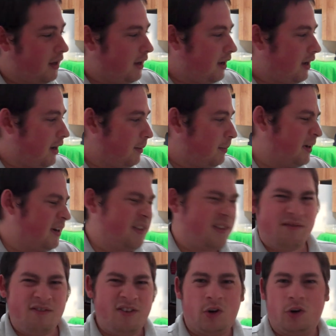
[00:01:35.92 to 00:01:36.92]
Uh,
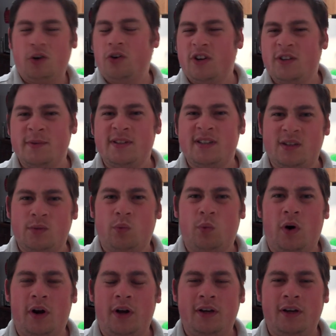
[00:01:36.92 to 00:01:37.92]
but you know, Christmas is
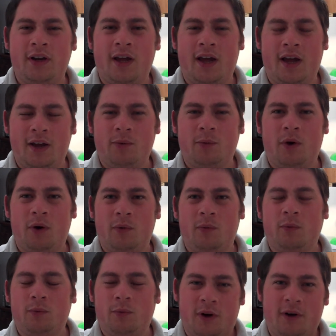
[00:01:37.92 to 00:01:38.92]
one uh,
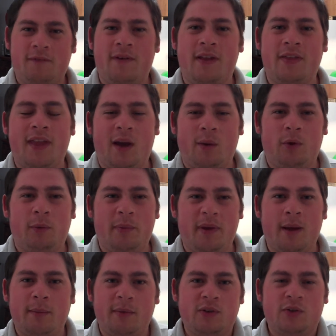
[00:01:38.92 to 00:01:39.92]
one event that will
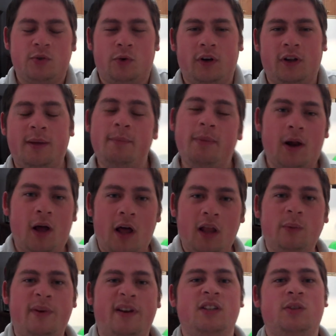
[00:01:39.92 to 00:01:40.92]
be coming shortly, but
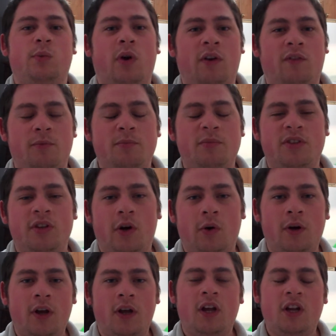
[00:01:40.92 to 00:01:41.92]
Halloween is one of them.
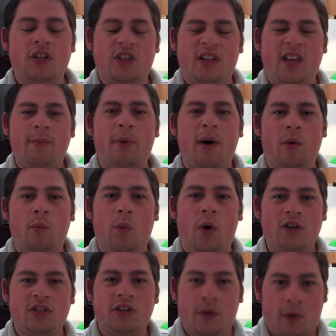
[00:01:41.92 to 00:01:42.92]
So just keep on
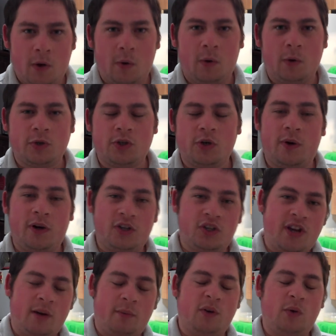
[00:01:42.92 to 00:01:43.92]
watching the Coco Show on
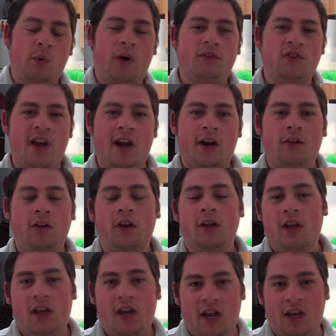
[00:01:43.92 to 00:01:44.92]
Chathamboy12 channel,
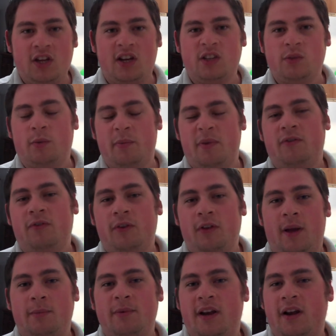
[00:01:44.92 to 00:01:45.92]
and you guys will be
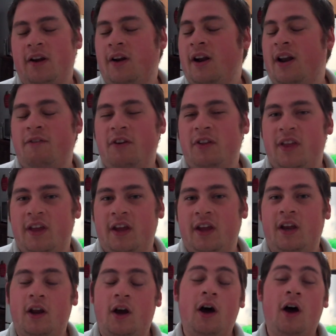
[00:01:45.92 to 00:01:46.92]
fully updated on
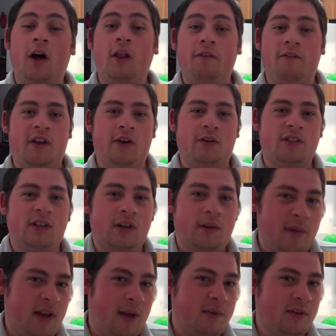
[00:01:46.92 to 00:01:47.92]
everything and all the videos that
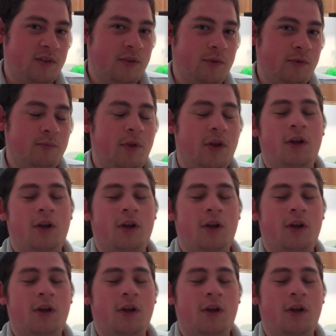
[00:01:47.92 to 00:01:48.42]
could be coming soon.